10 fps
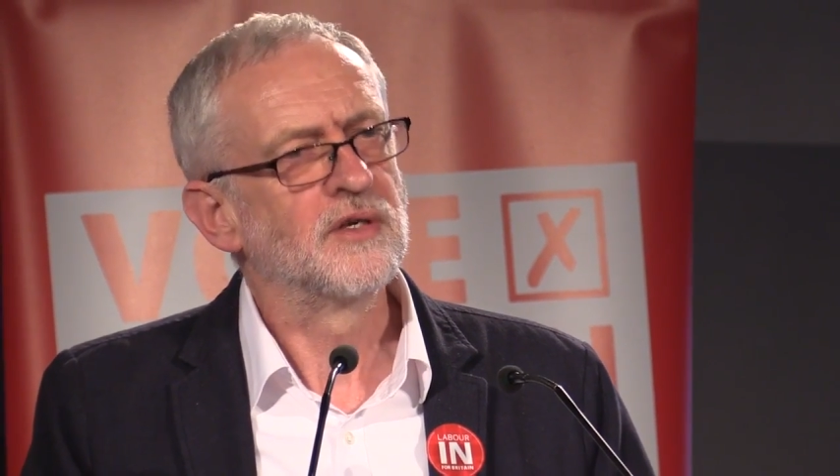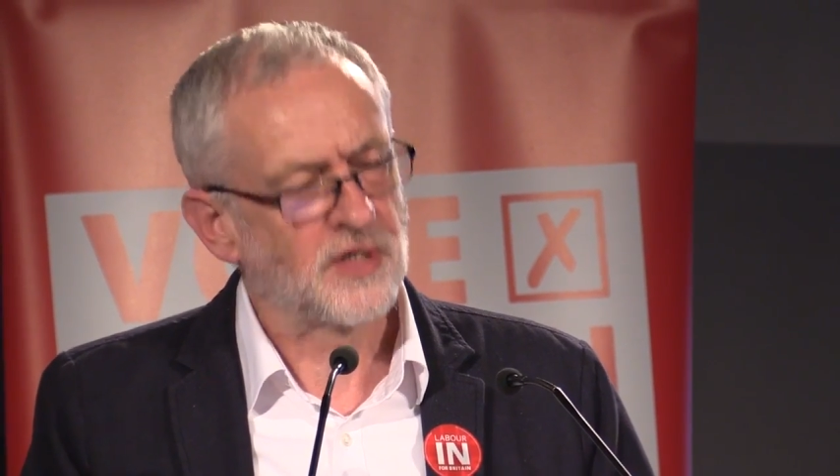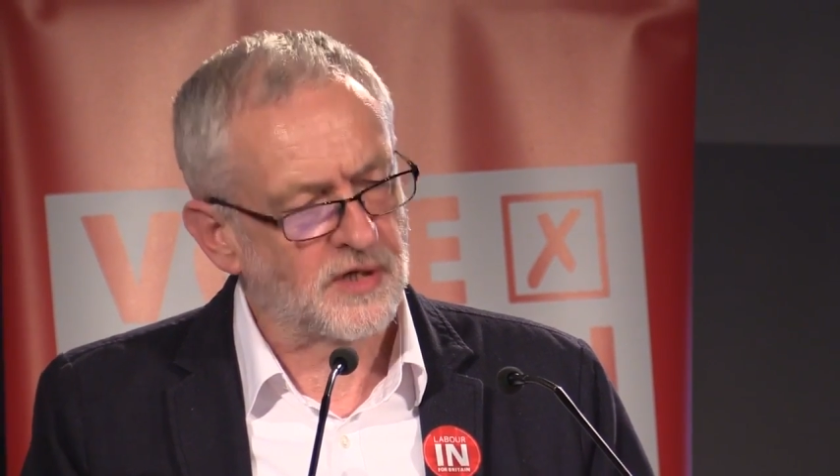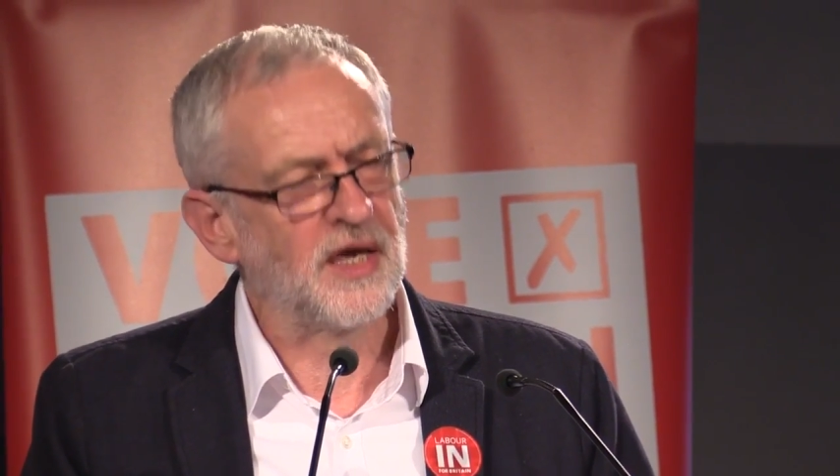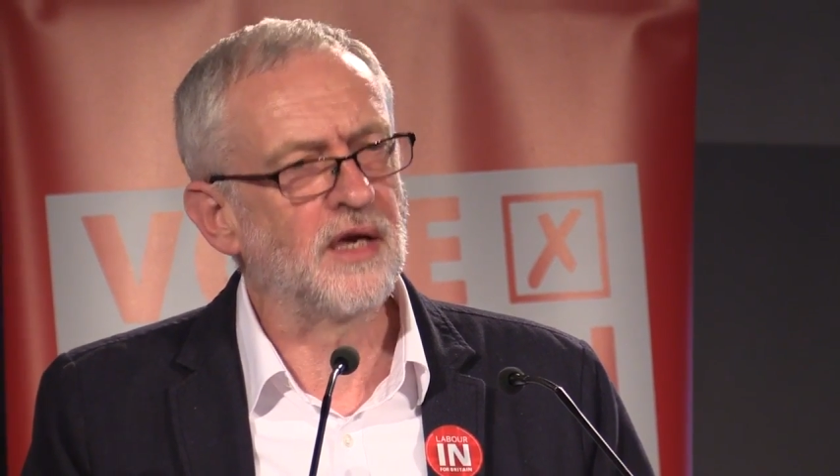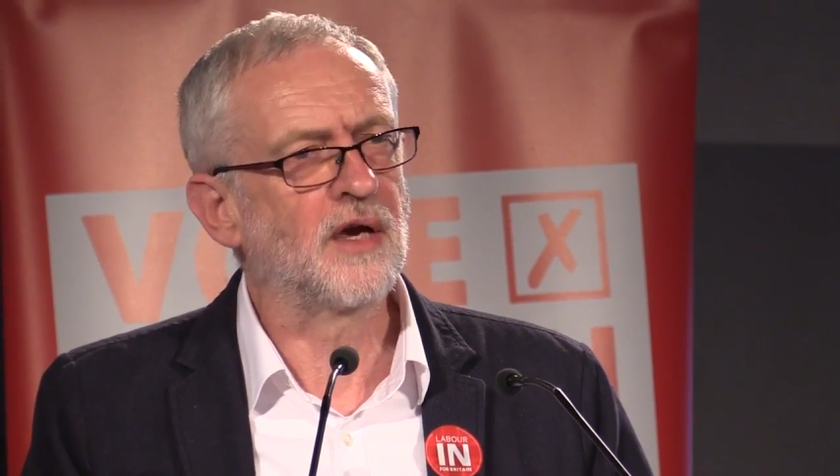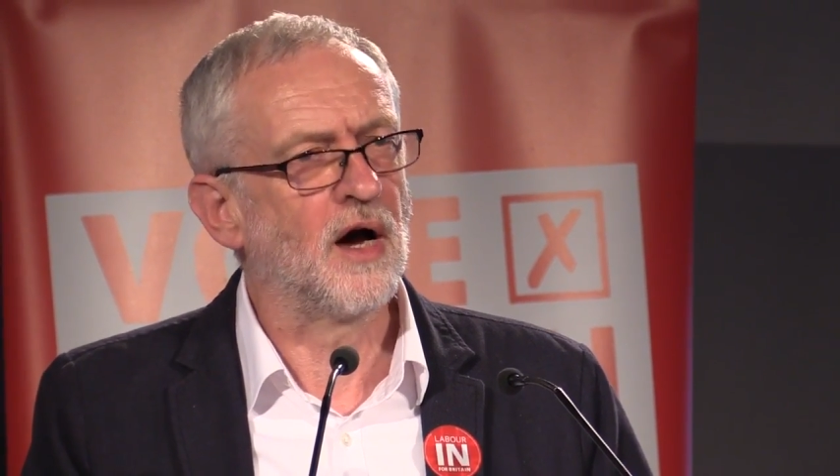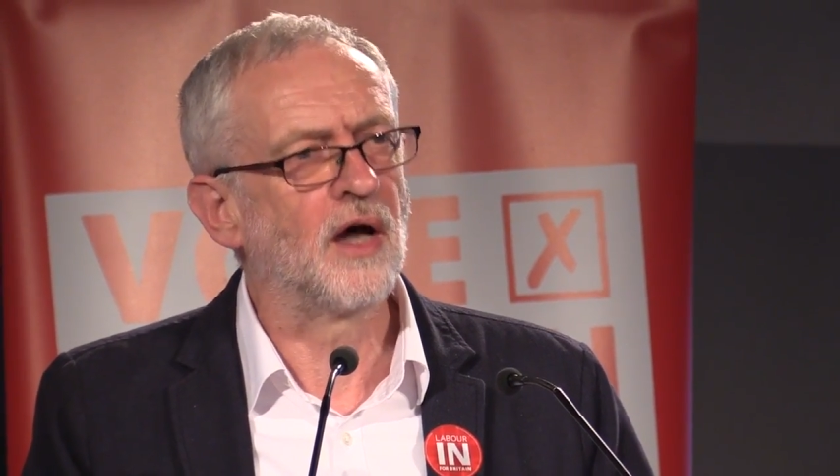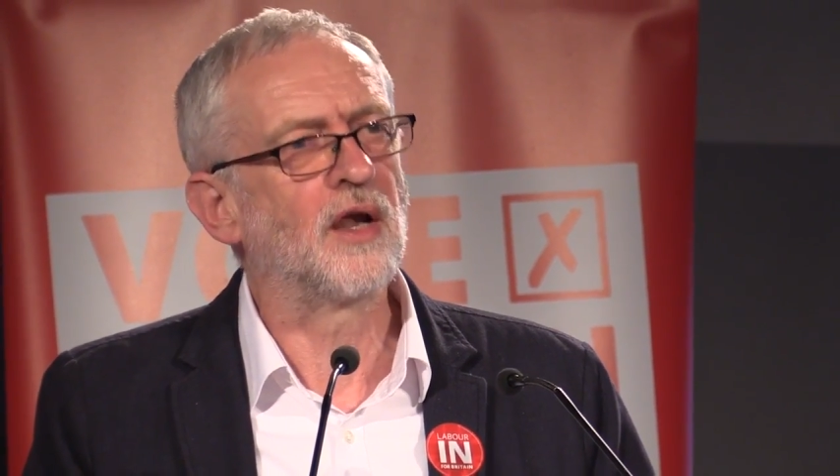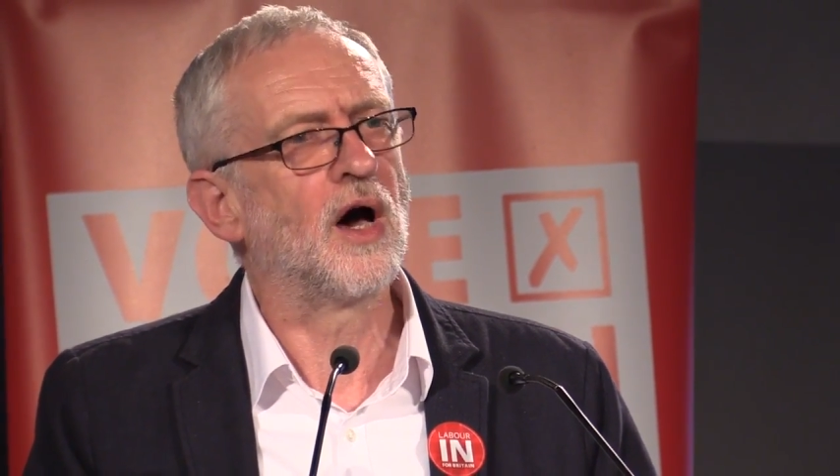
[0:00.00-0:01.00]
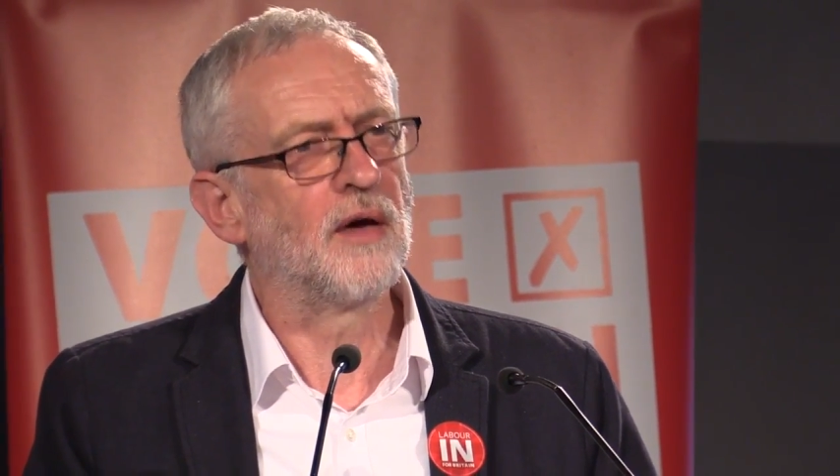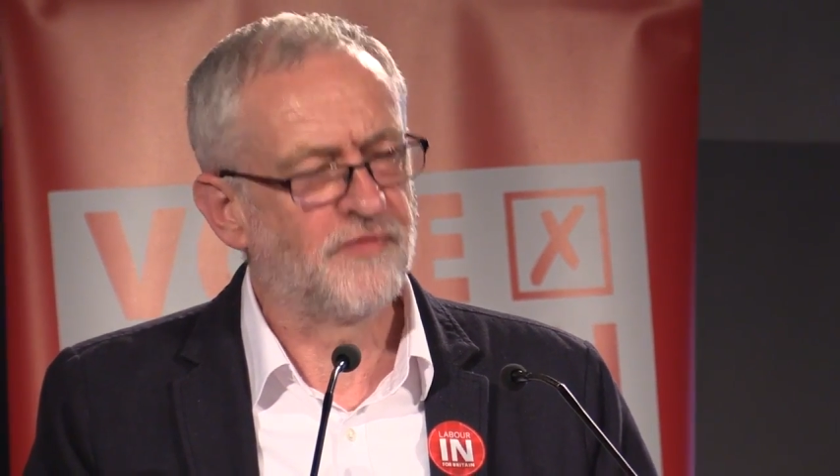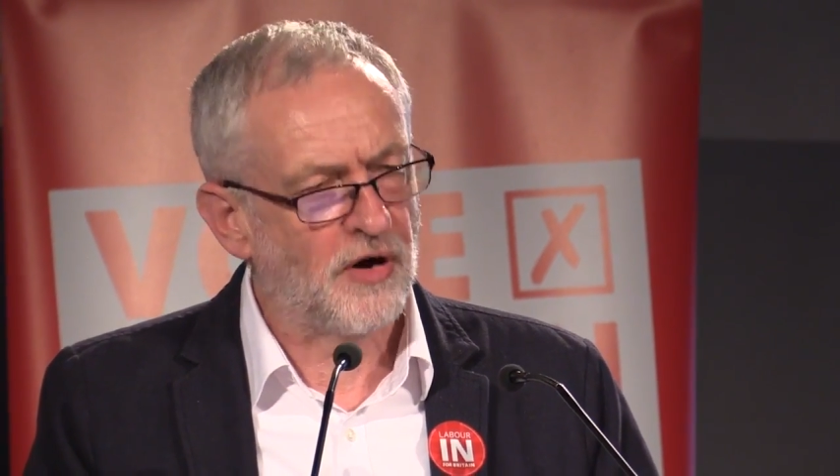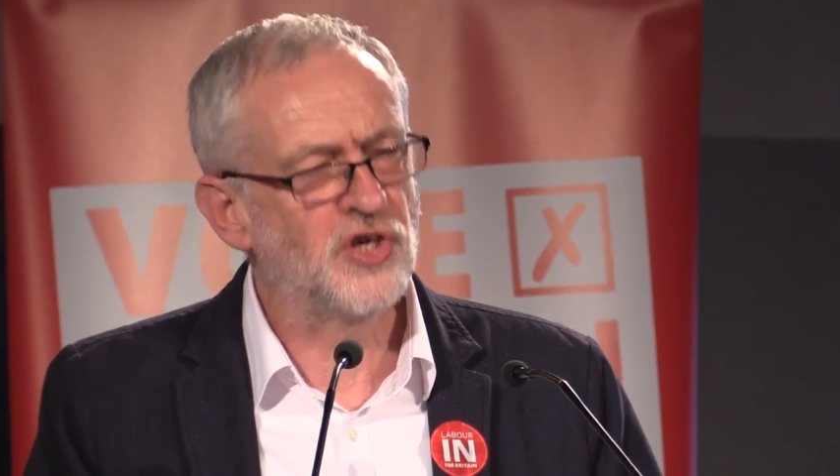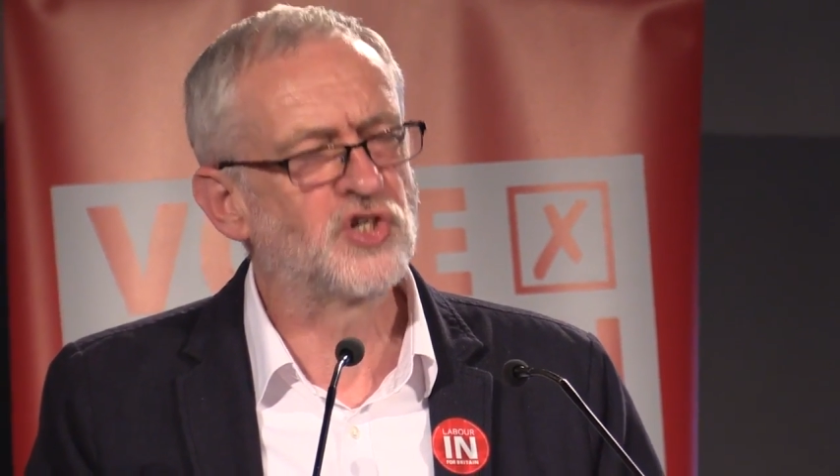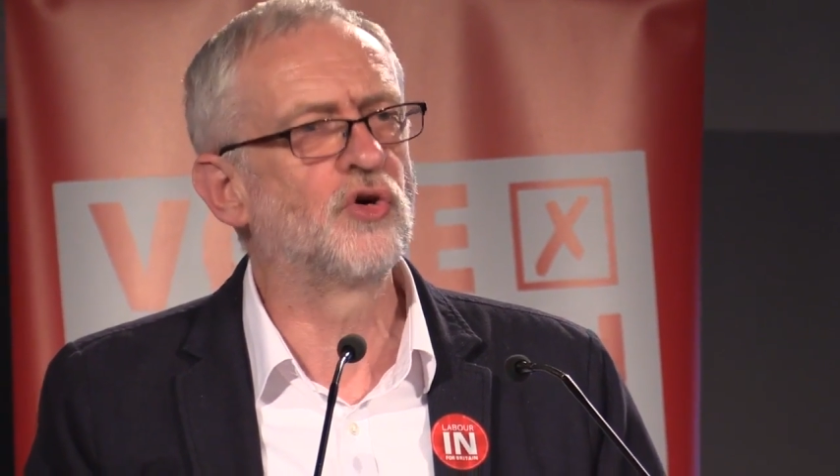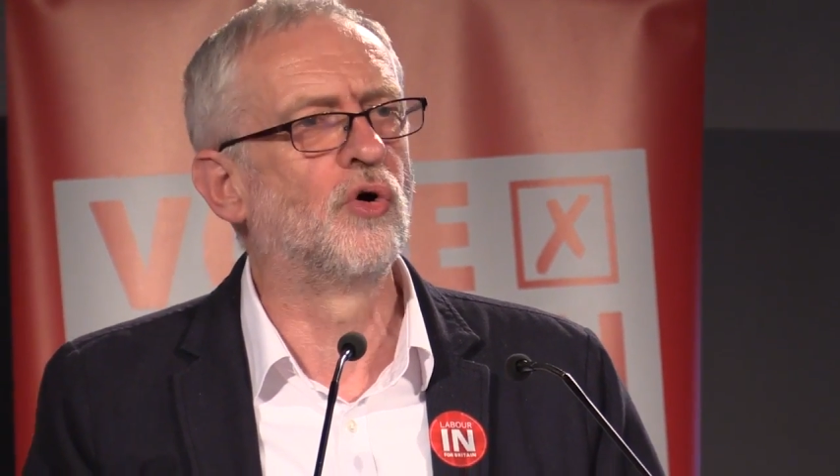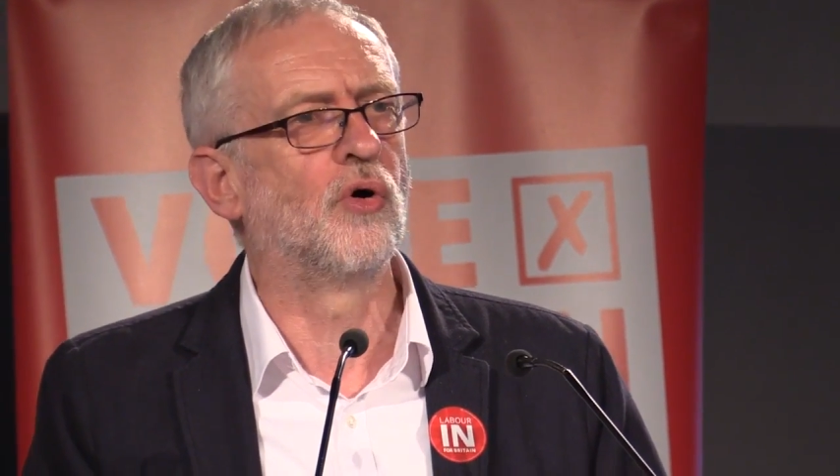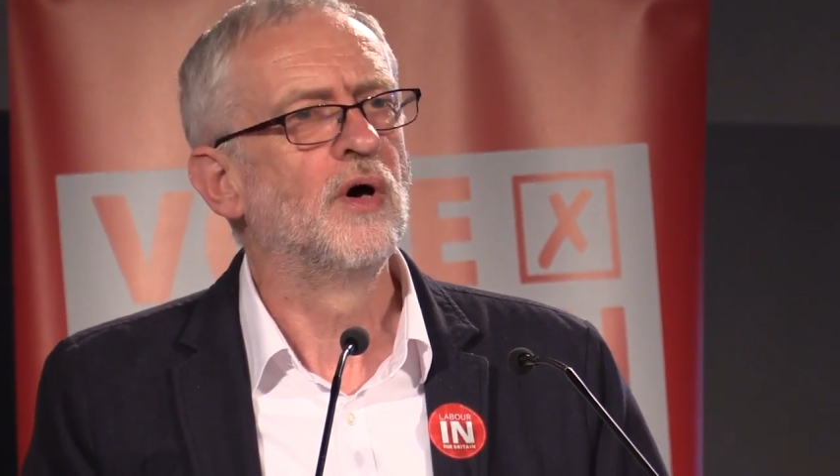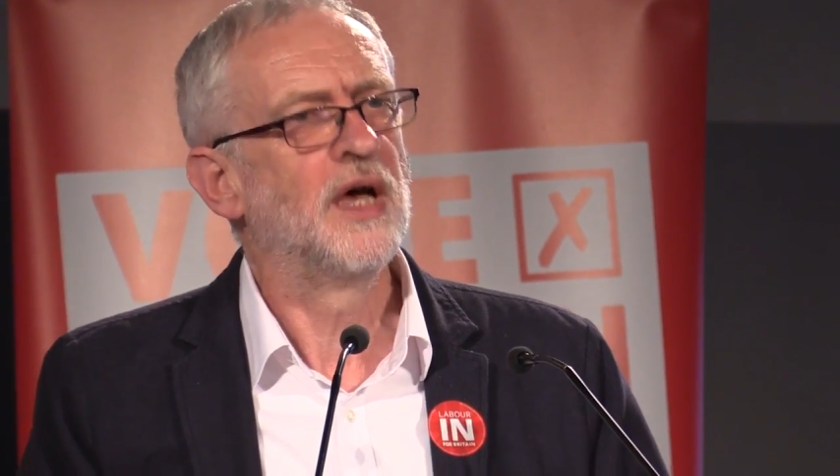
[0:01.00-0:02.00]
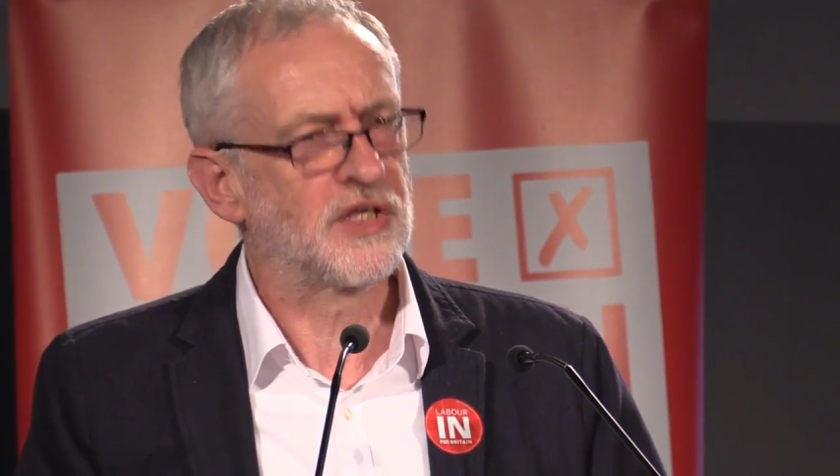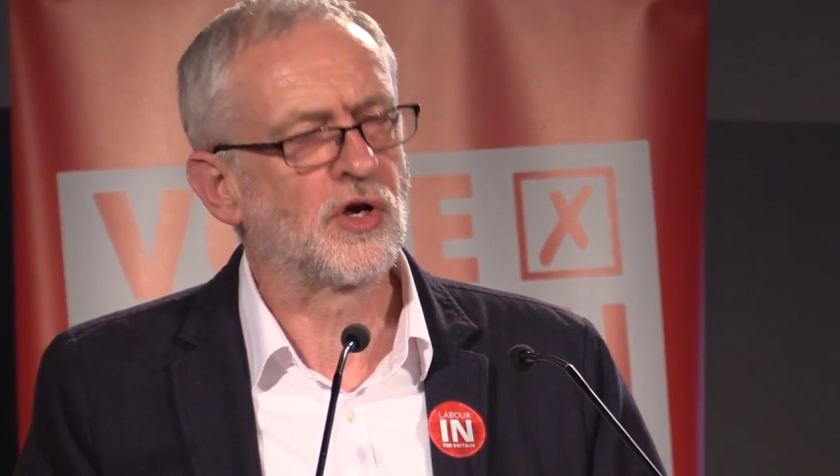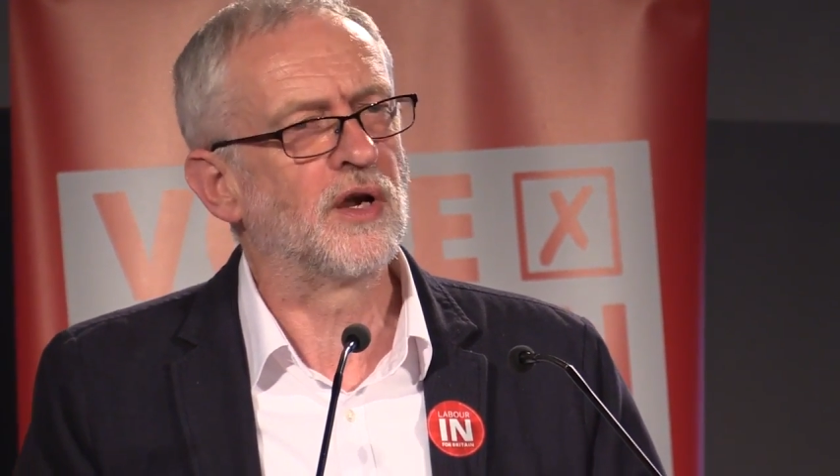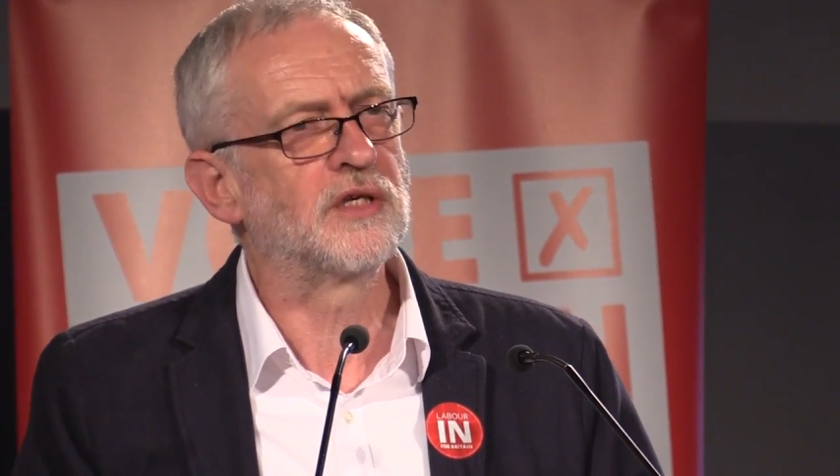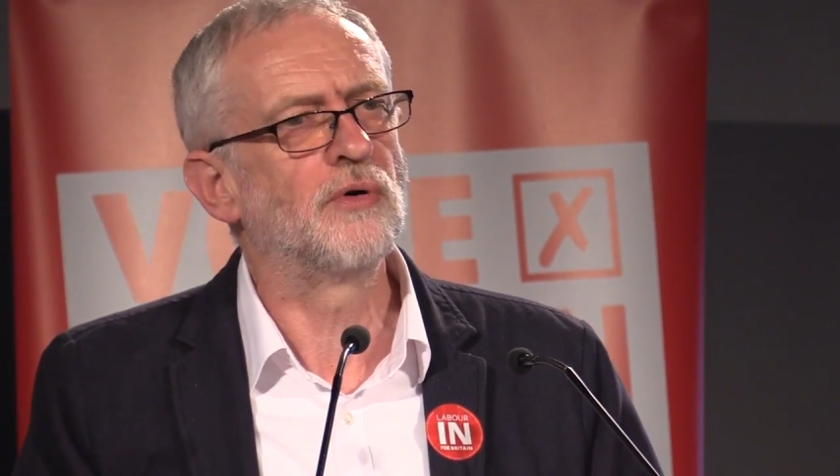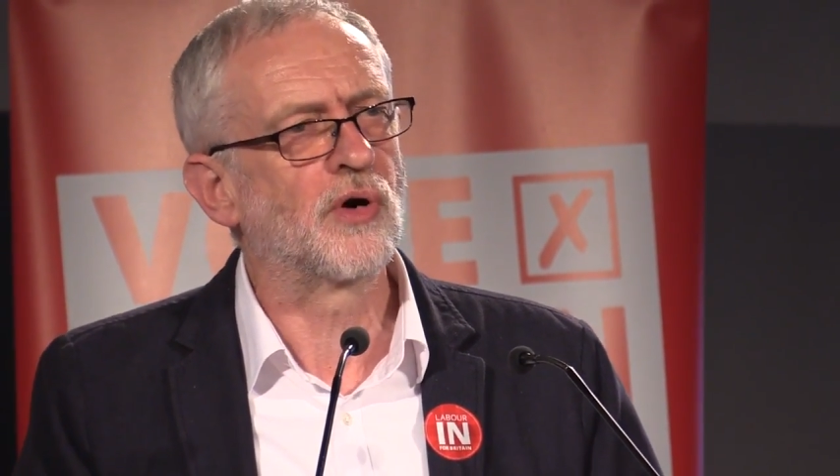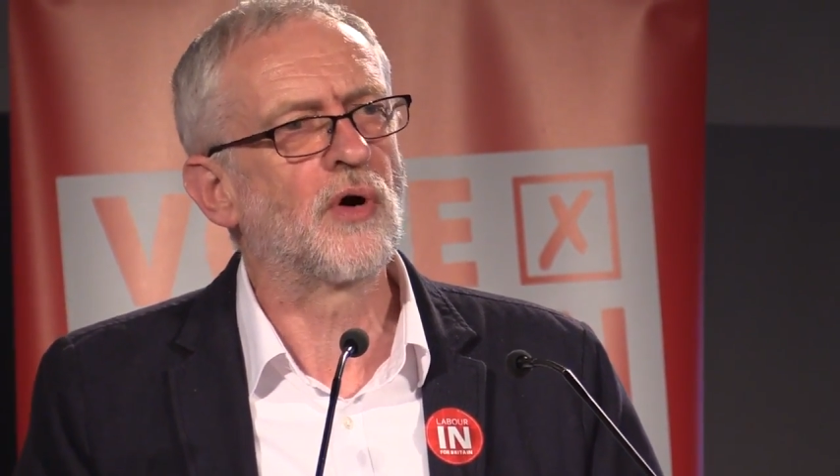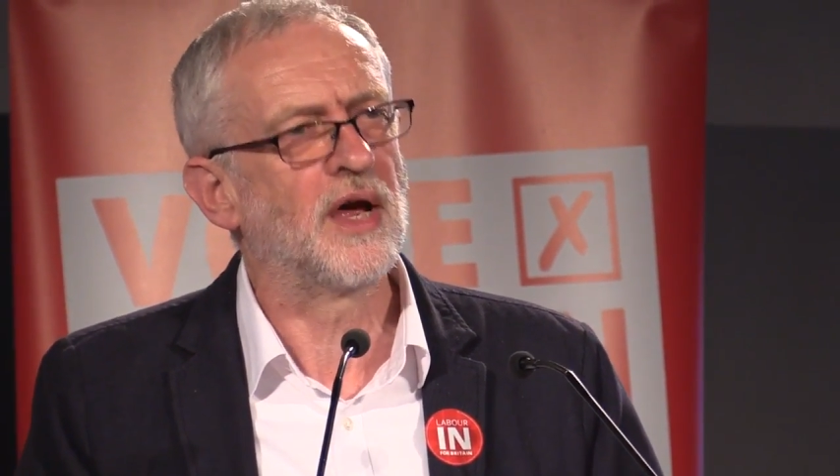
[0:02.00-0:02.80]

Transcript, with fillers: Sadiq Khan, I'm very sure, is going to do a